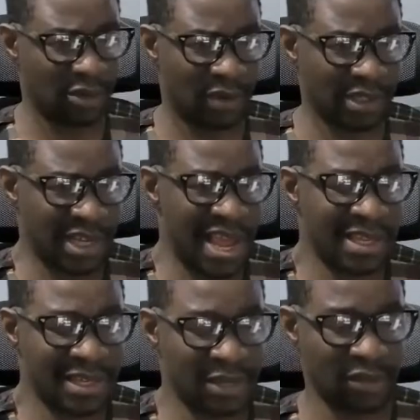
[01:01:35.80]
know what's the
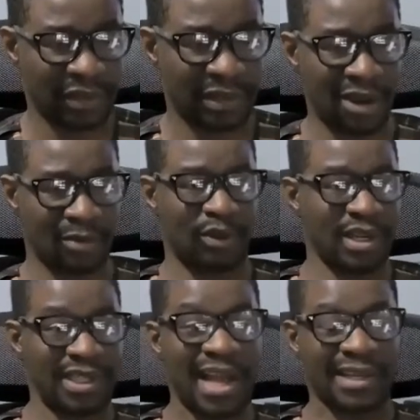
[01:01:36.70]
essence of the dialogue, because
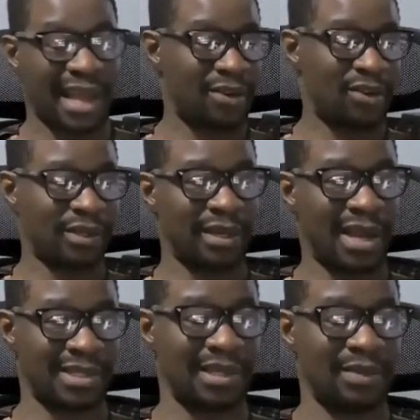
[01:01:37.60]
that dialogue then I
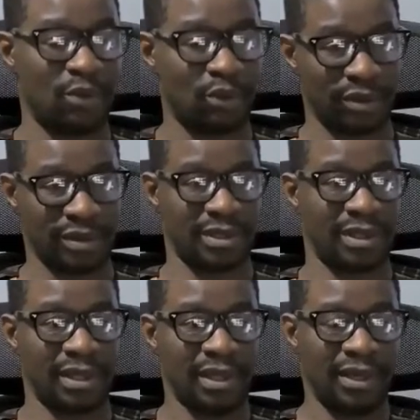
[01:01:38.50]
see more don't
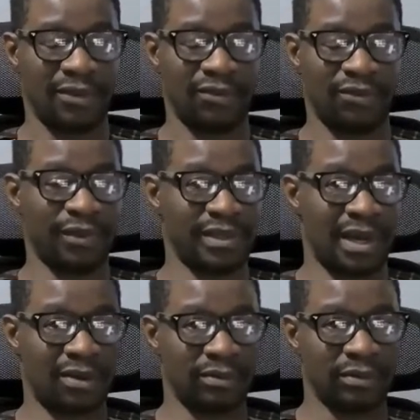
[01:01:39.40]
see in
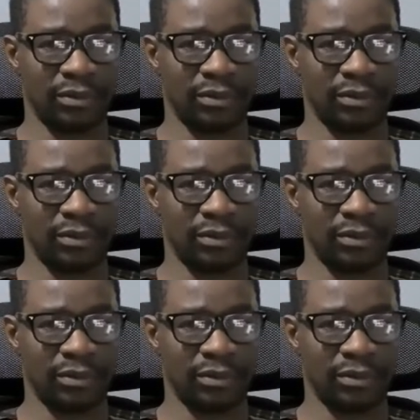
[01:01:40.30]
Freetown.